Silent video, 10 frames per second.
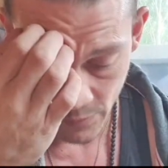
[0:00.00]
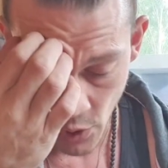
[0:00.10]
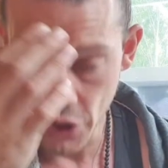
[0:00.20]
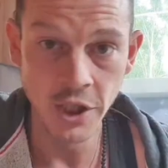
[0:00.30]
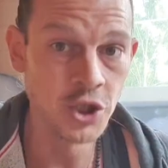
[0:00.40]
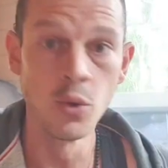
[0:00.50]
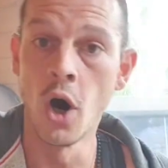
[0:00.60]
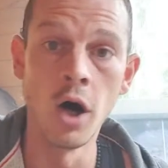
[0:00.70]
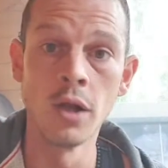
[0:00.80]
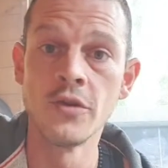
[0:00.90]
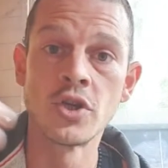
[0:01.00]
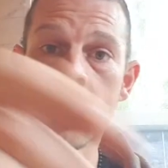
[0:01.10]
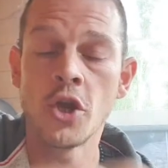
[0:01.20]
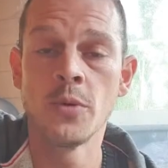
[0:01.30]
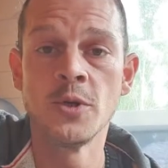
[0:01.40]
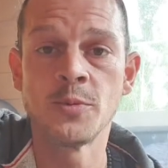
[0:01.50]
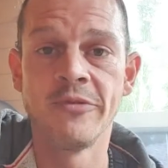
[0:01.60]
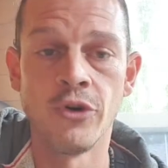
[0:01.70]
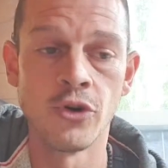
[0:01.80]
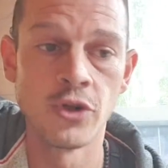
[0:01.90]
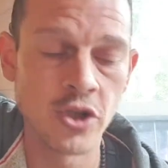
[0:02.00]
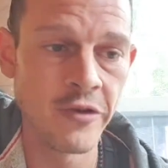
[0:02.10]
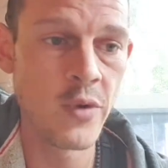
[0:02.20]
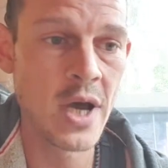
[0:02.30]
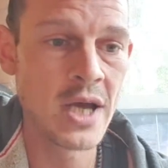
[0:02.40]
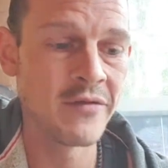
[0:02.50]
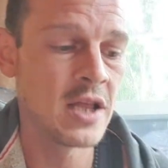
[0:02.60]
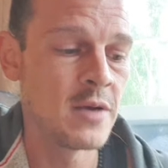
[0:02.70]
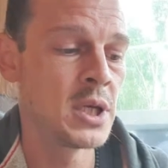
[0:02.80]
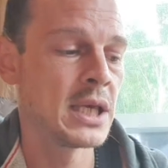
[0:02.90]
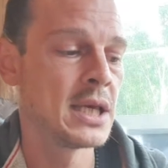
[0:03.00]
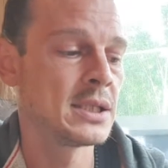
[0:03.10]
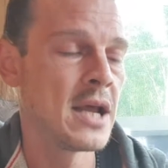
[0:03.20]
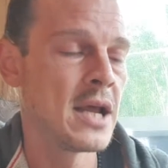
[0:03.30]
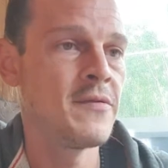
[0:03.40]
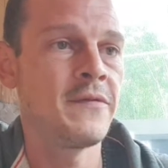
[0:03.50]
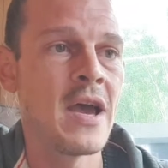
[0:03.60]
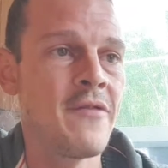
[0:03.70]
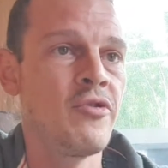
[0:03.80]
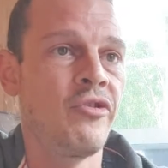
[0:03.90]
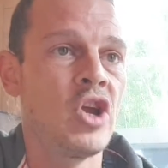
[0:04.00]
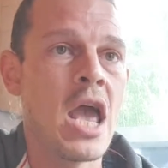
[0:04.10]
pointed you all at the documents before, the software development kits and everything.